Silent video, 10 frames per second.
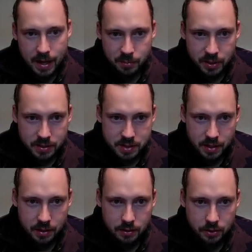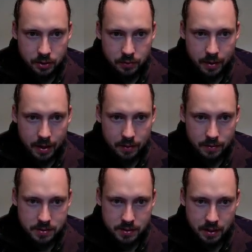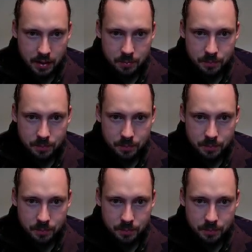because it can learn that in this game.